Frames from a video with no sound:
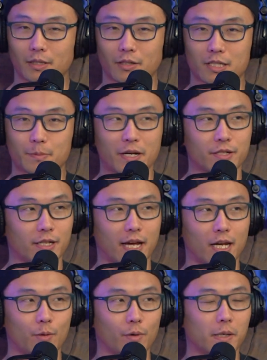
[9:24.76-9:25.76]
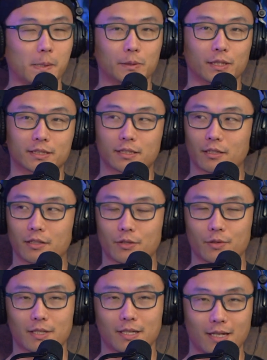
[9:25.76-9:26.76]
Especially anyone who looks at the
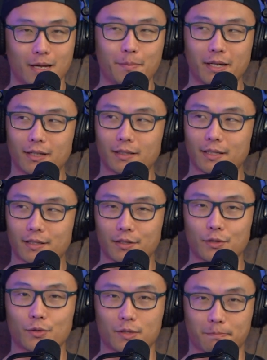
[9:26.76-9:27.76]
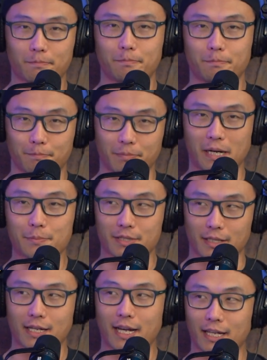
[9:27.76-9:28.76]
news, and admittedly the news pumps
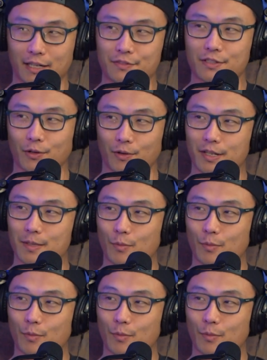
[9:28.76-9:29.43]
the negative stories